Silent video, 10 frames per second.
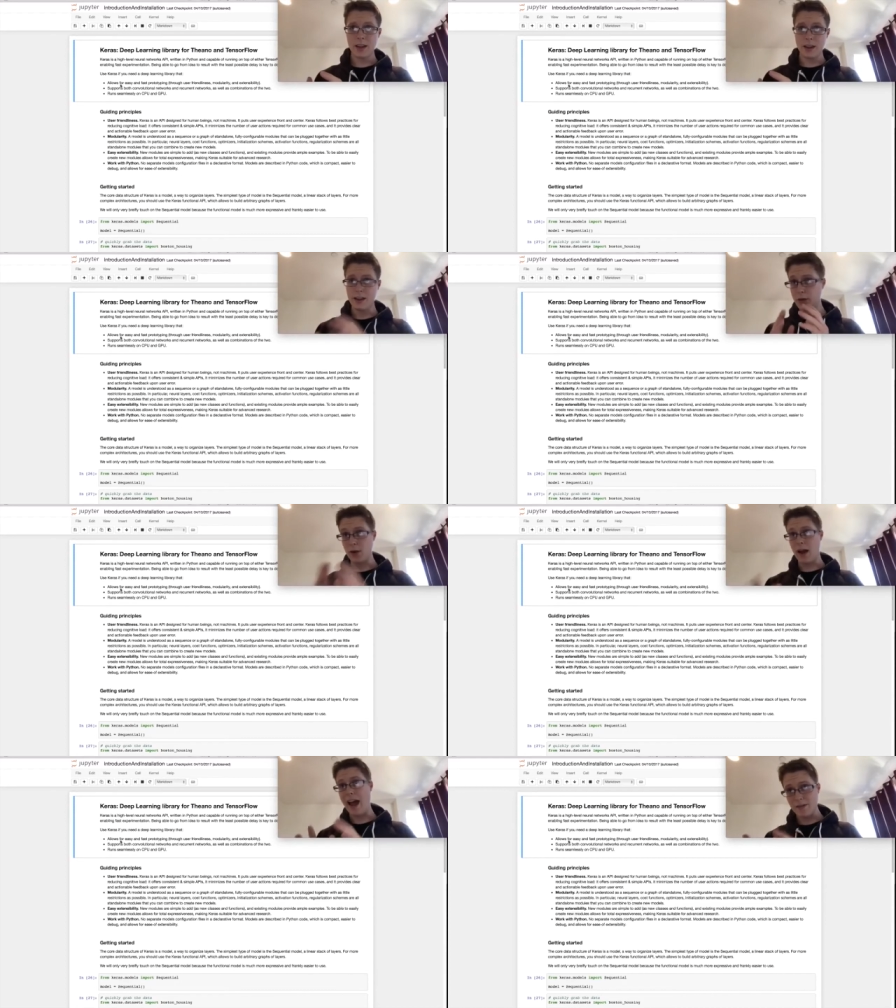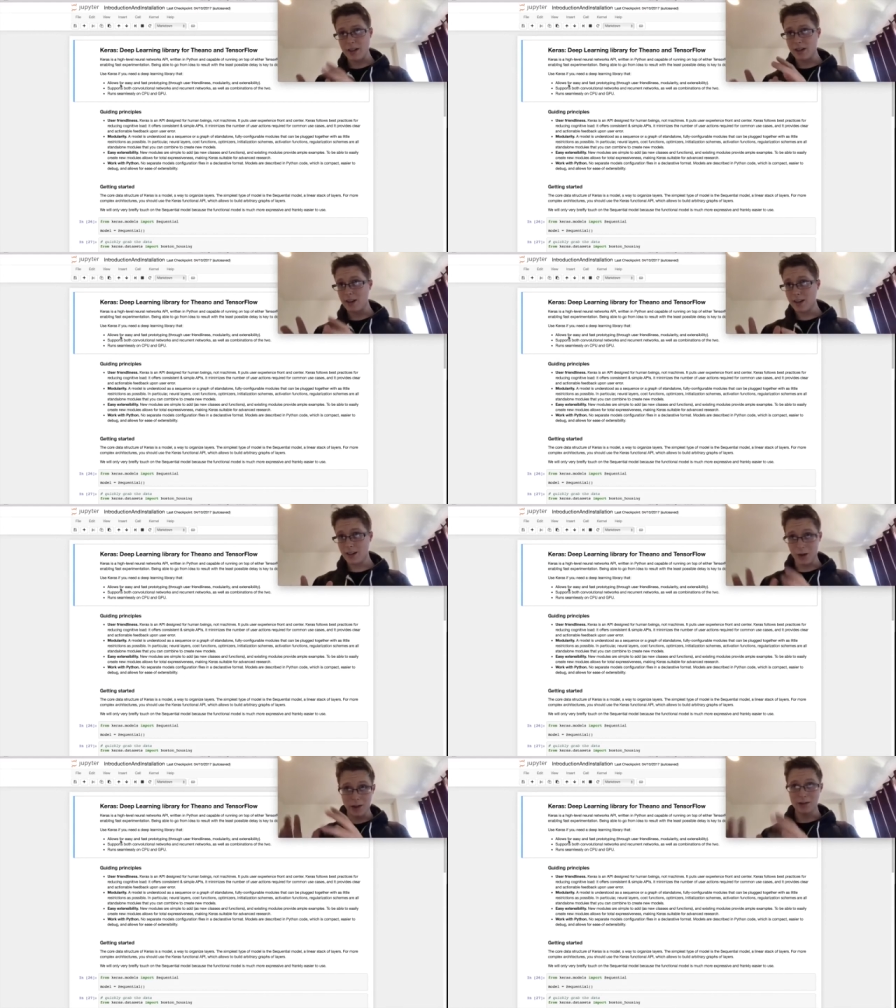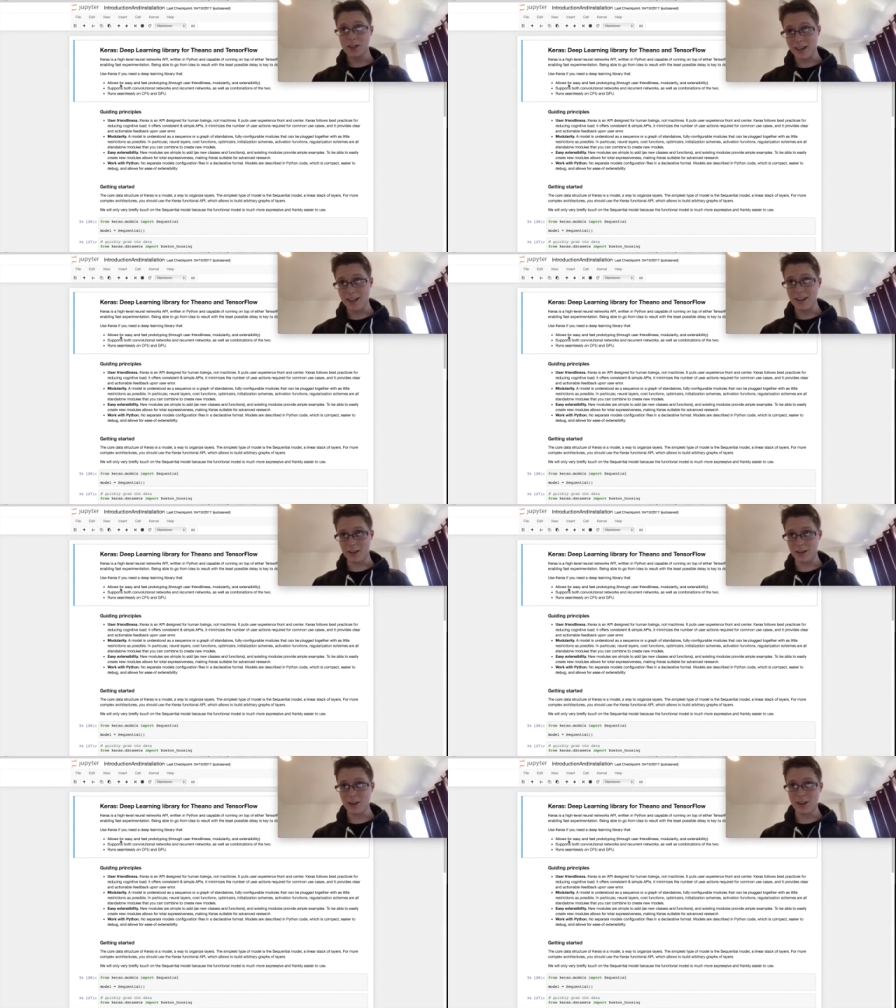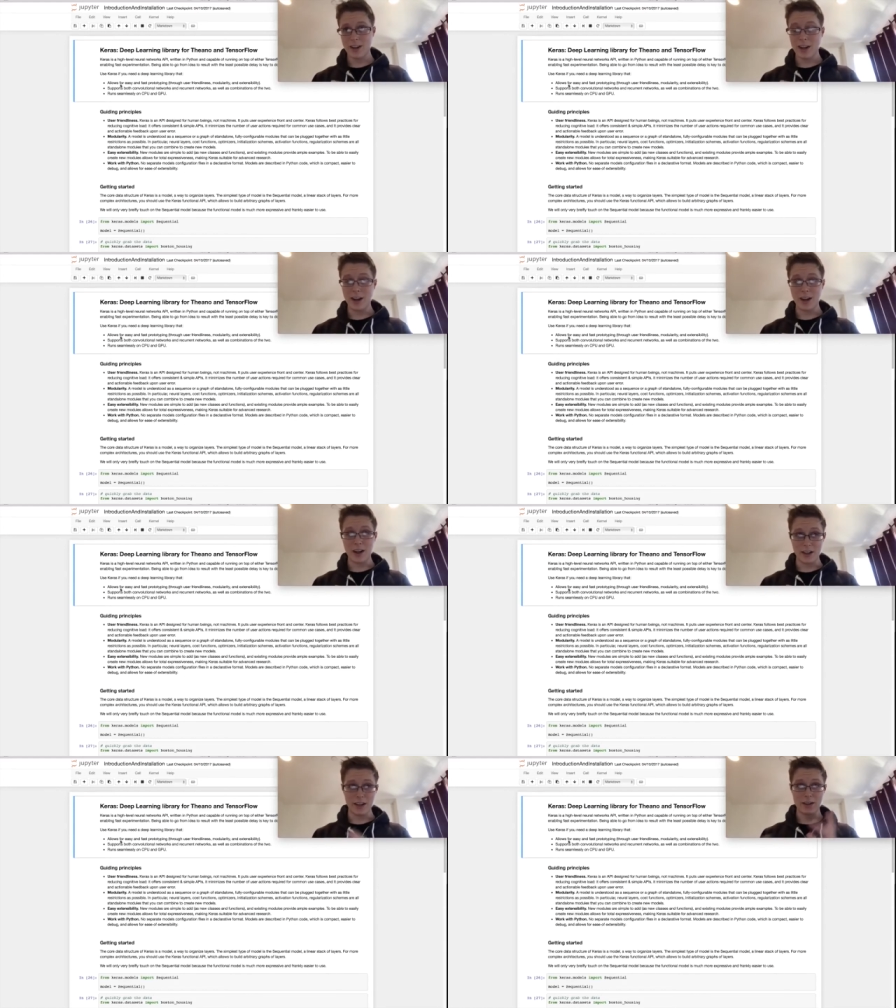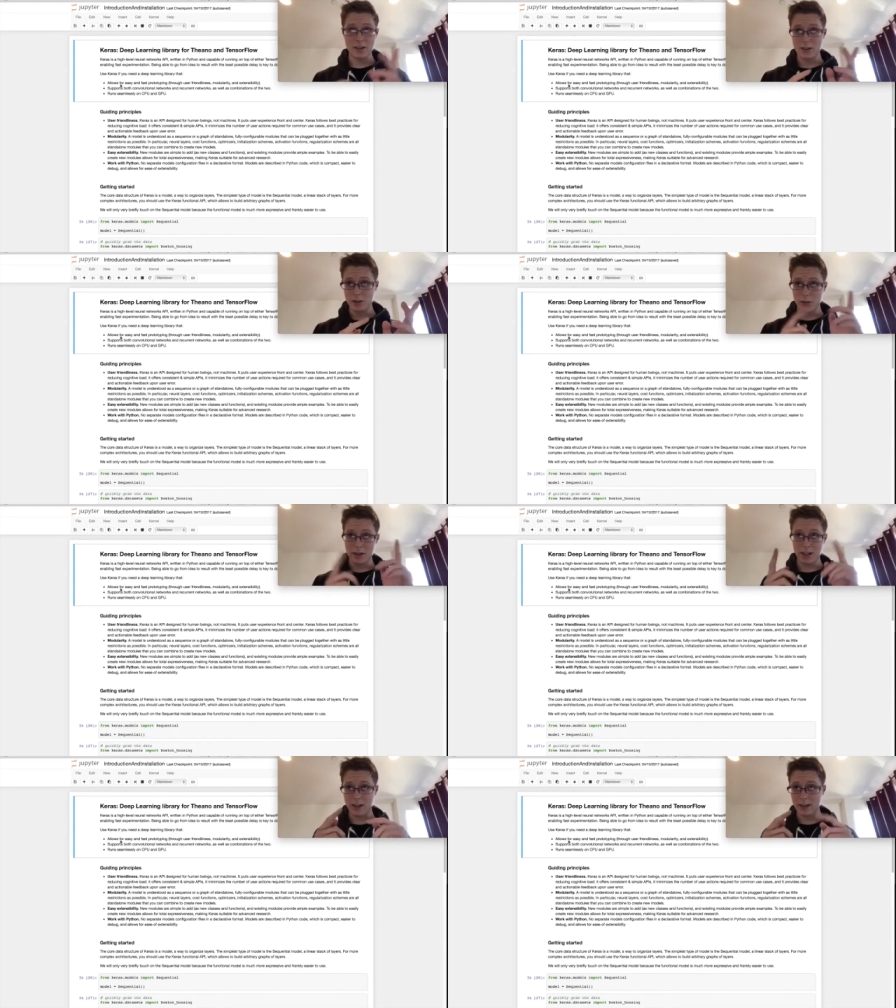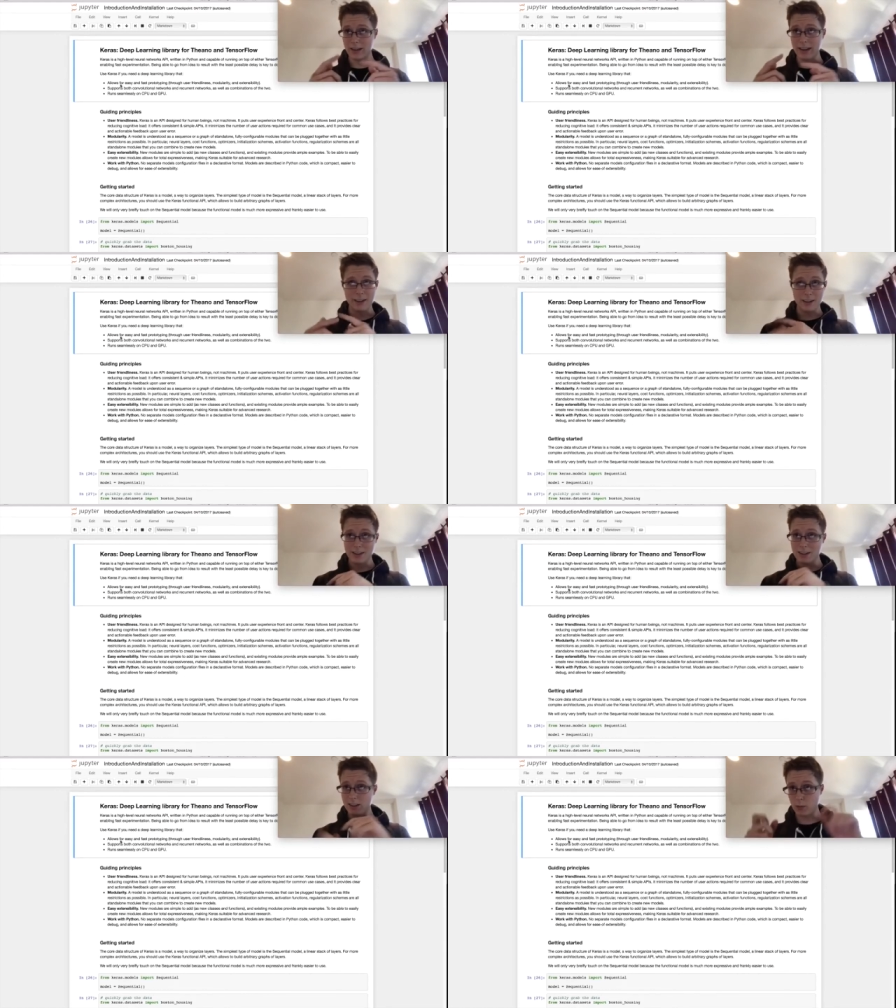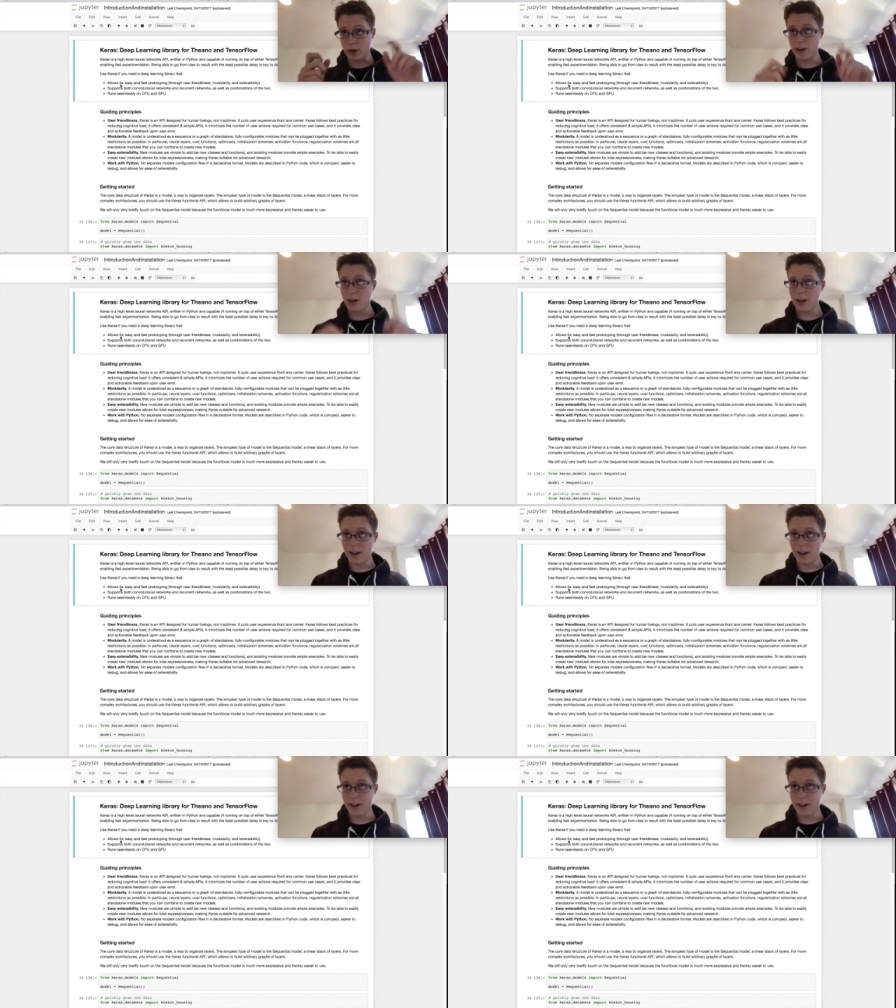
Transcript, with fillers: And if you haven't heard of scikit-learn, uh, again, there should be a, a link somewhere.